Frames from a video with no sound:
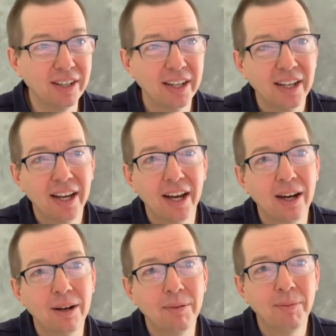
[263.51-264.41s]

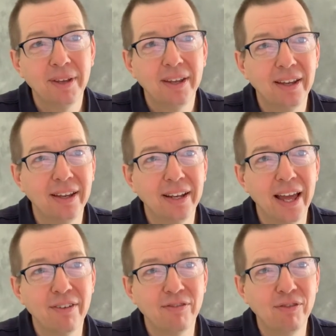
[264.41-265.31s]
in
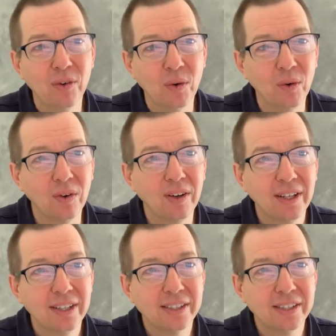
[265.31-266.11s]
f4.